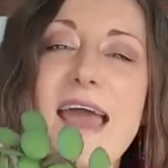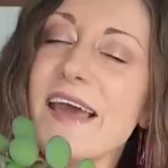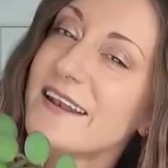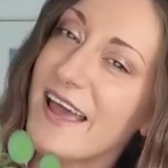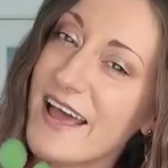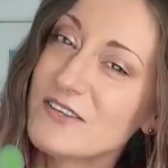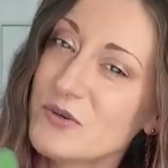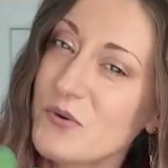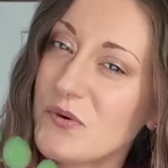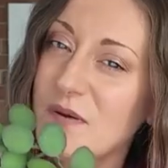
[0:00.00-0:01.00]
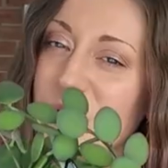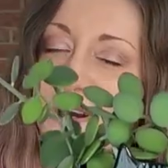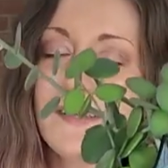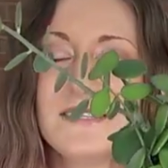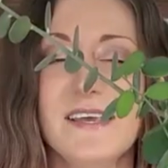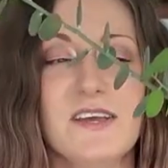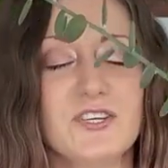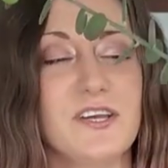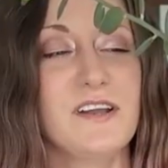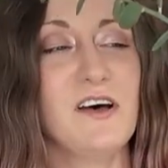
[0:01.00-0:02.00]
and I had to Google the
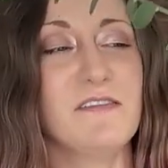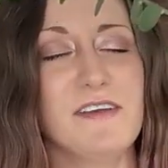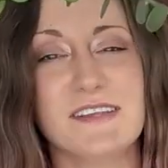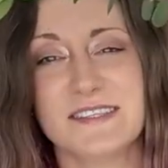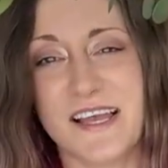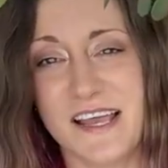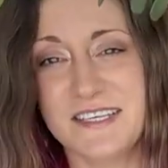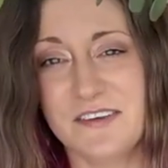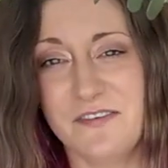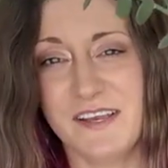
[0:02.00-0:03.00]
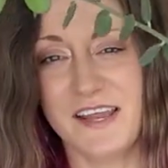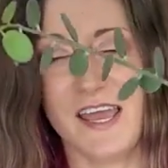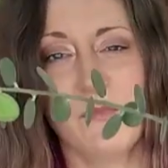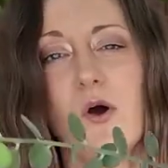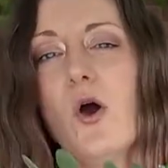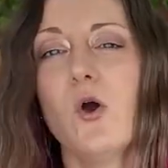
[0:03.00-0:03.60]
pronunciation of its scientific name